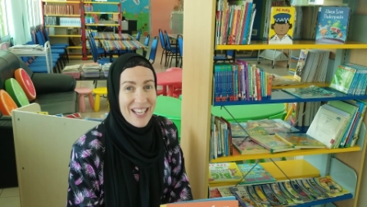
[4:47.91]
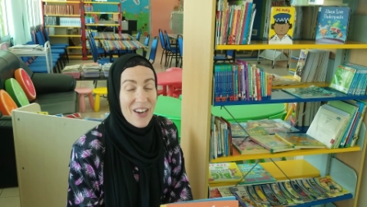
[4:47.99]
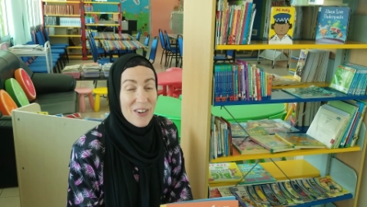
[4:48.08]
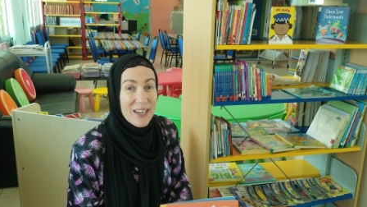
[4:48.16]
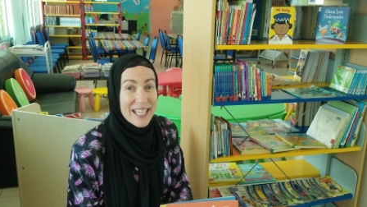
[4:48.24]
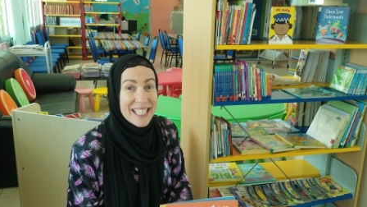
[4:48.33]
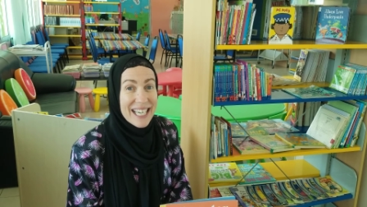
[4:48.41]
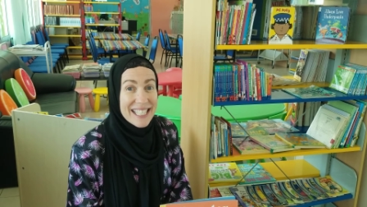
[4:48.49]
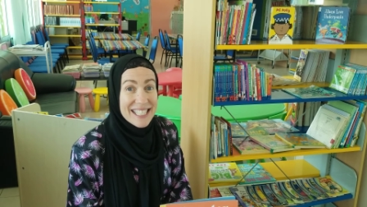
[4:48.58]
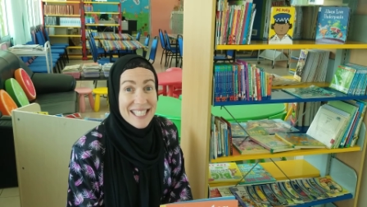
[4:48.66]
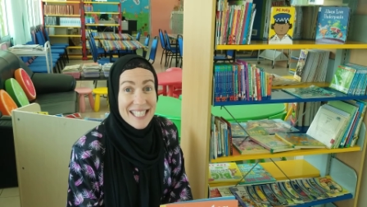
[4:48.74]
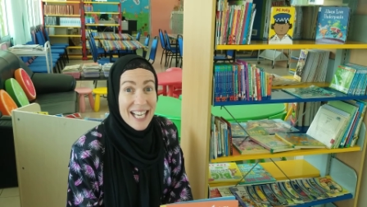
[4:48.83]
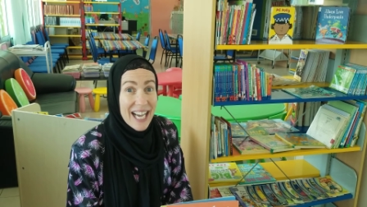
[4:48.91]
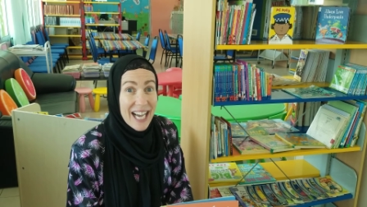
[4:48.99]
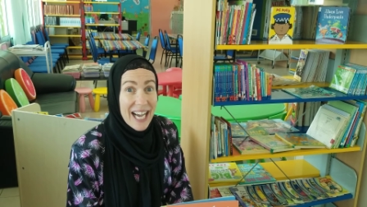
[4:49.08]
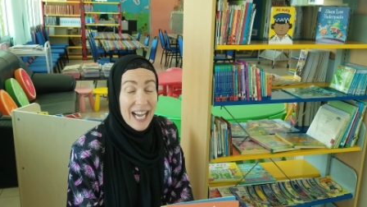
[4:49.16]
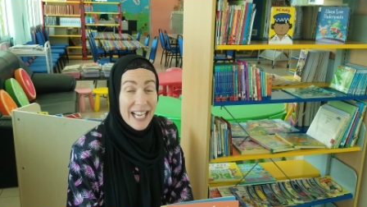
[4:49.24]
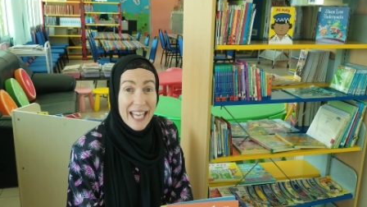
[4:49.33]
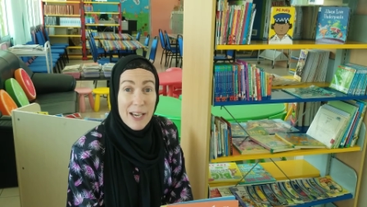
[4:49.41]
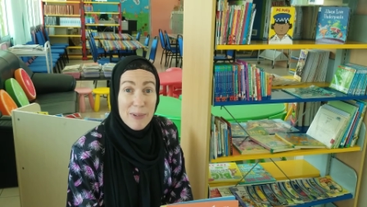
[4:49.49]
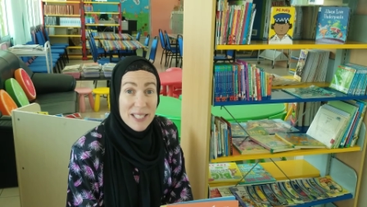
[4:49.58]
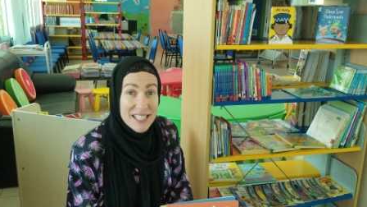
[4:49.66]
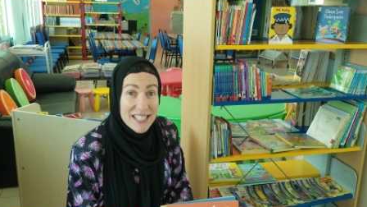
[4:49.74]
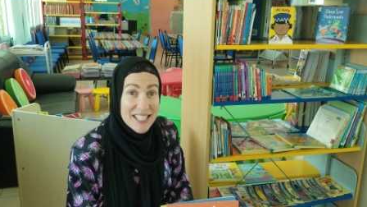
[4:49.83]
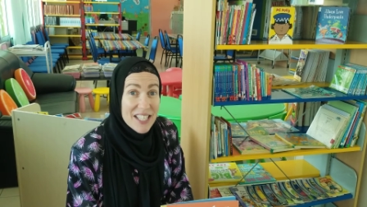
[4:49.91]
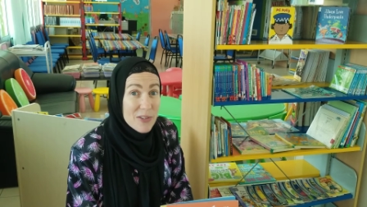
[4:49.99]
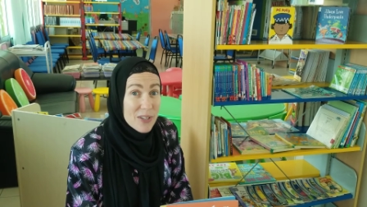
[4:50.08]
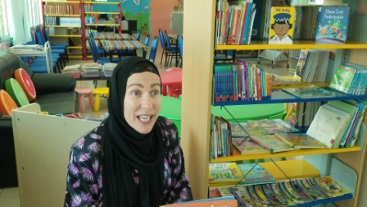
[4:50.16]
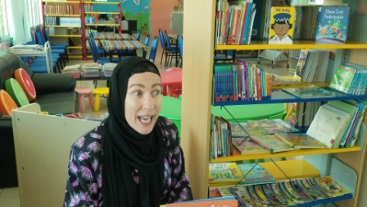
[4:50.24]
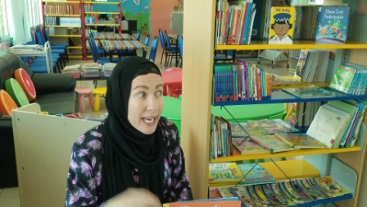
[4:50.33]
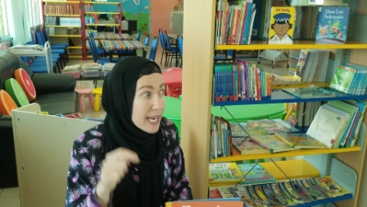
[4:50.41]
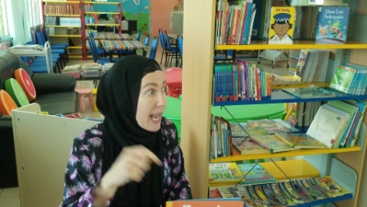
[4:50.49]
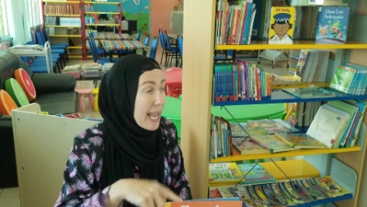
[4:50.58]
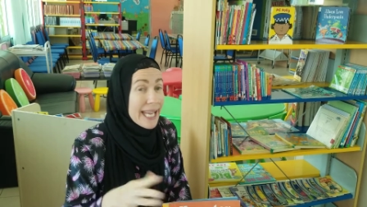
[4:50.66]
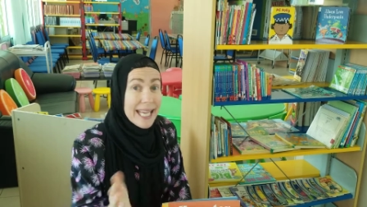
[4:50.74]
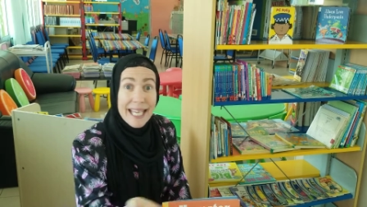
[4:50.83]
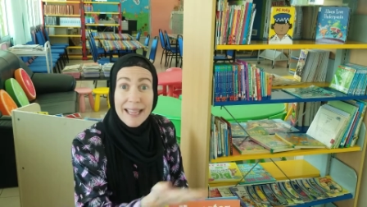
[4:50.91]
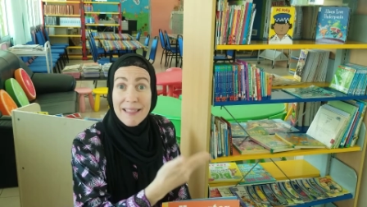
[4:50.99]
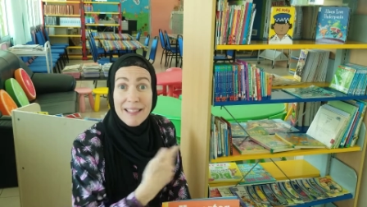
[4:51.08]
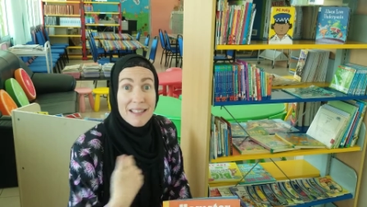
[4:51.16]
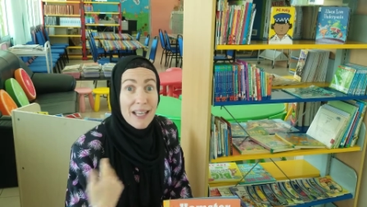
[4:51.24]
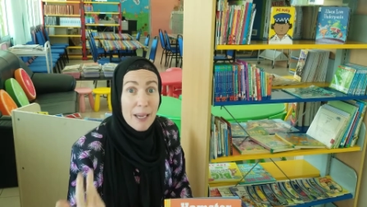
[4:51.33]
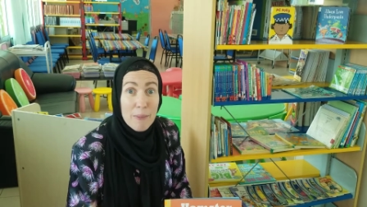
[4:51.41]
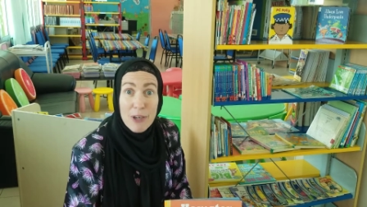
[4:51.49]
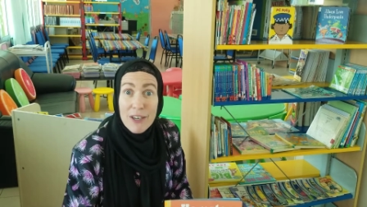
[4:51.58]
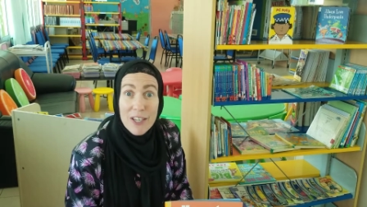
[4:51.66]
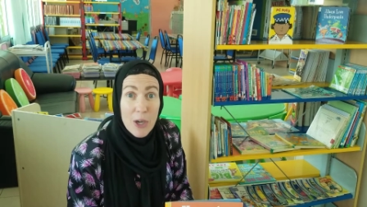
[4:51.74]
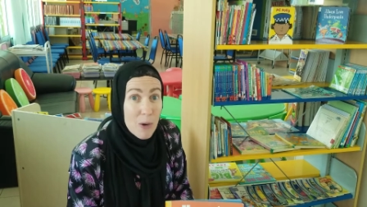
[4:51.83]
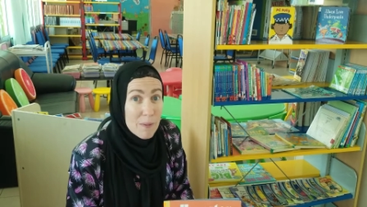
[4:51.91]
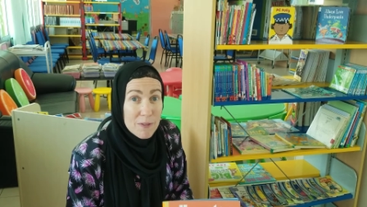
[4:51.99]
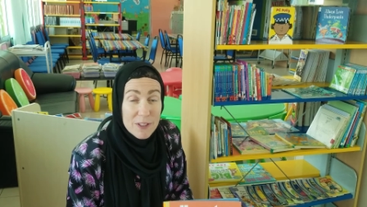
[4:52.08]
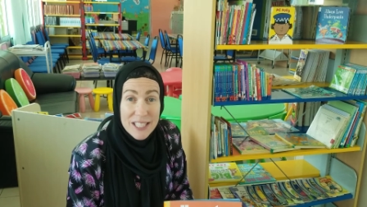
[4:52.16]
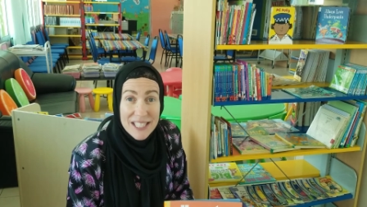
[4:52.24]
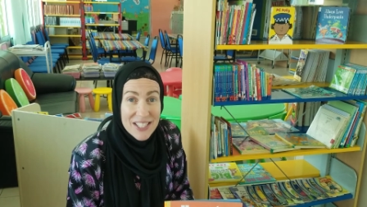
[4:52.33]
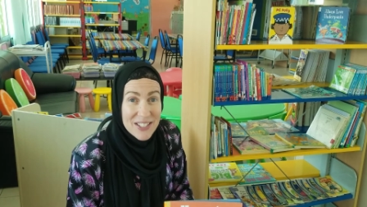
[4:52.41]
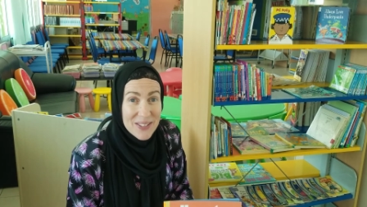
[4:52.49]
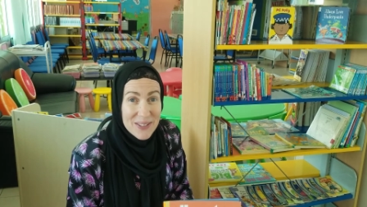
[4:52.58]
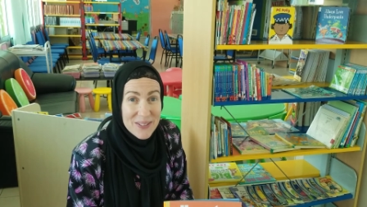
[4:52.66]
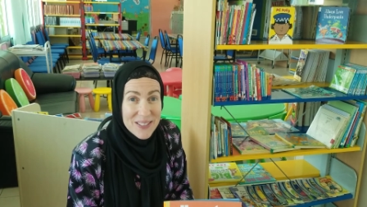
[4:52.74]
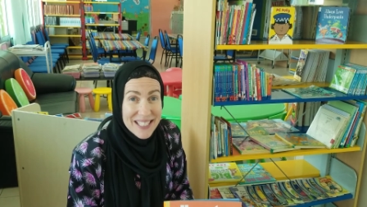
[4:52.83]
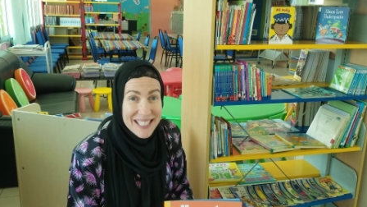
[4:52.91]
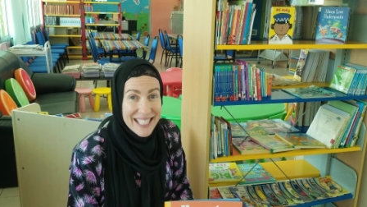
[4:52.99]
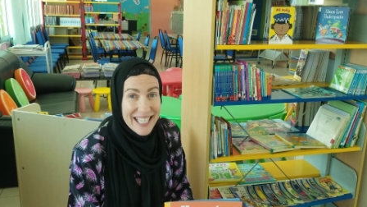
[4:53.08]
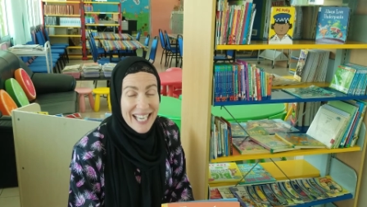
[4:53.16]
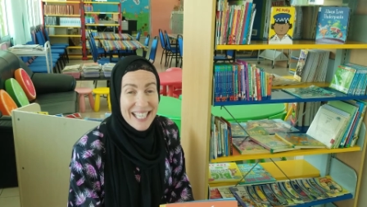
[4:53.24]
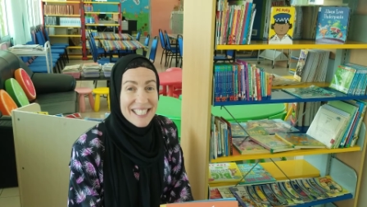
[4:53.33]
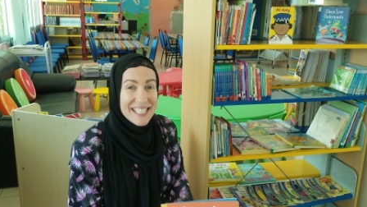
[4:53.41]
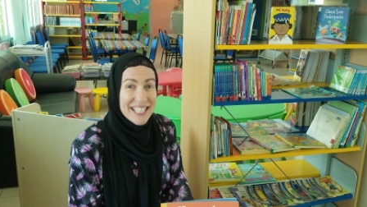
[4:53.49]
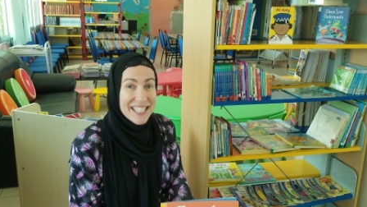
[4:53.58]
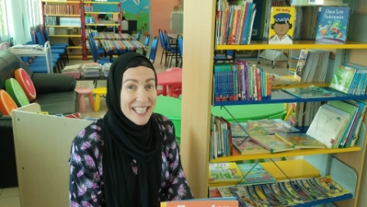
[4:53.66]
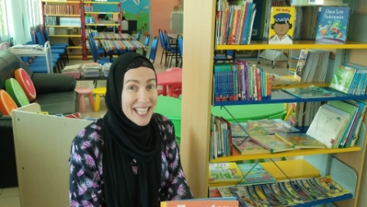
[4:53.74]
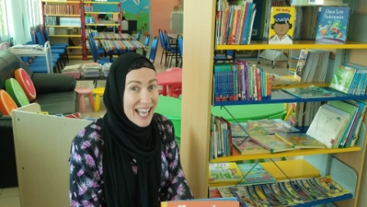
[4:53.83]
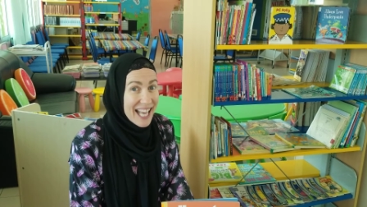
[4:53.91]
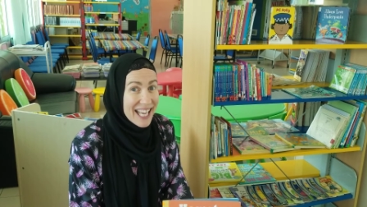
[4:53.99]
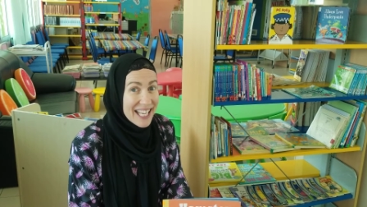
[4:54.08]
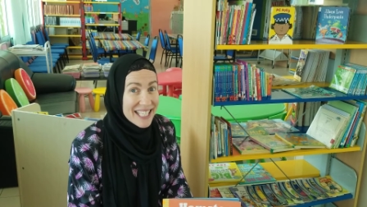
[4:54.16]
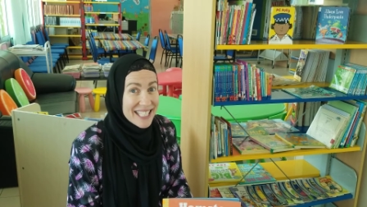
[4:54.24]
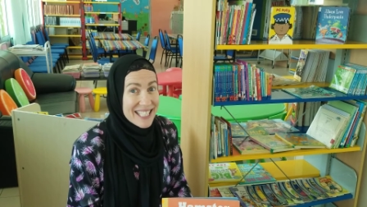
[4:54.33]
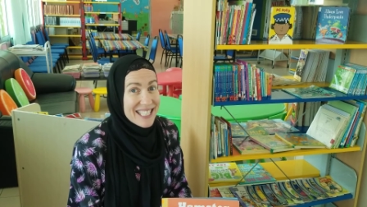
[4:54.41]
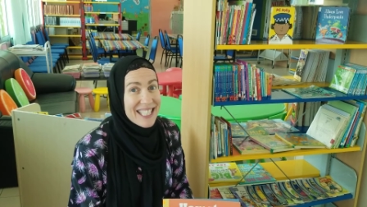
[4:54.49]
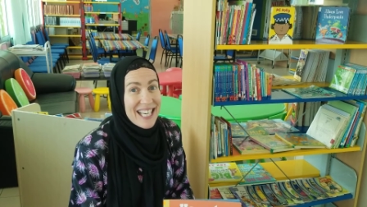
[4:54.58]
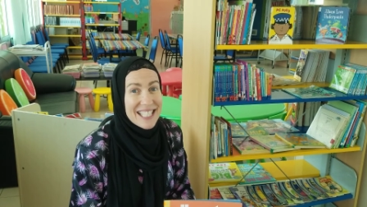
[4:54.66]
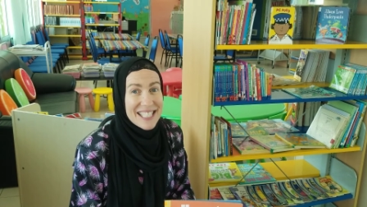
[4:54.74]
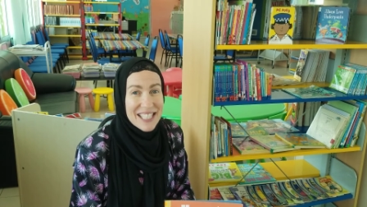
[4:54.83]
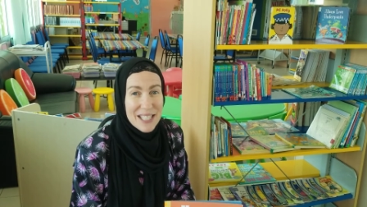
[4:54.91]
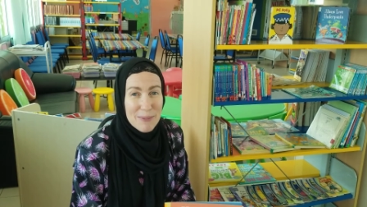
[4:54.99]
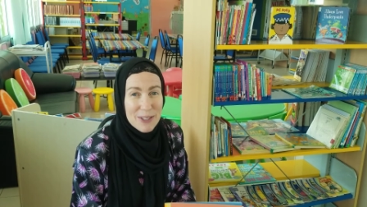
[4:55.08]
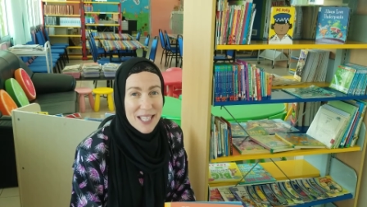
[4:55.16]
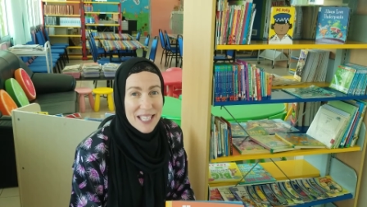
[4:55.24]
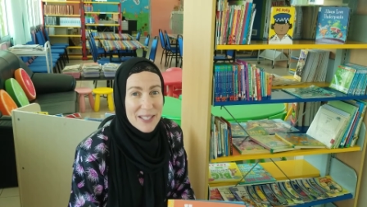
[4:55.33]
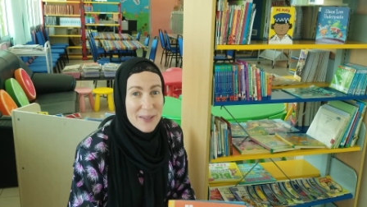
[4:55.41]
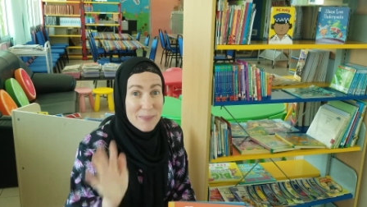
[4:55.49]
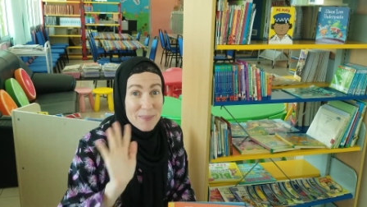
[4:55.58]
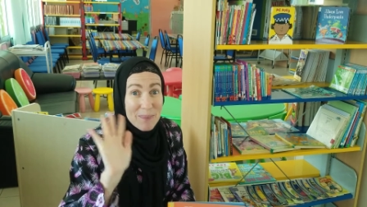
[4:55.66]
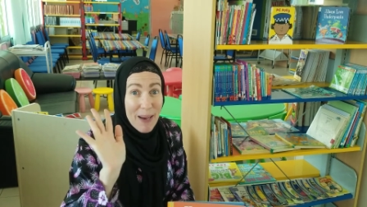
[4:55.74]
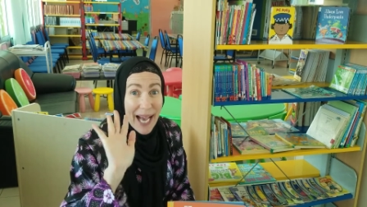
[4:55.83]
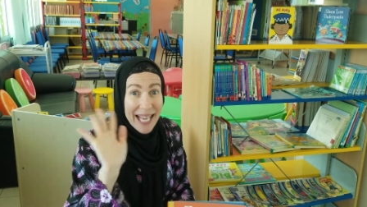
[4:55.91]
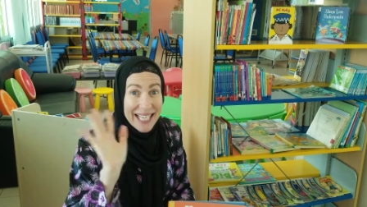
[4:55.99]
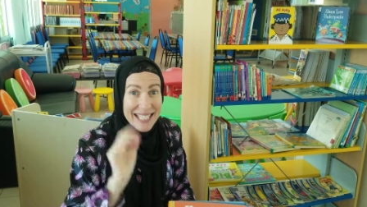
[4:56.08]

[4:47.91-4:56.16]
All right, guys, I can't wait to see you again in the library, hopefully soon. Until then, assalamu alaikum. Bye.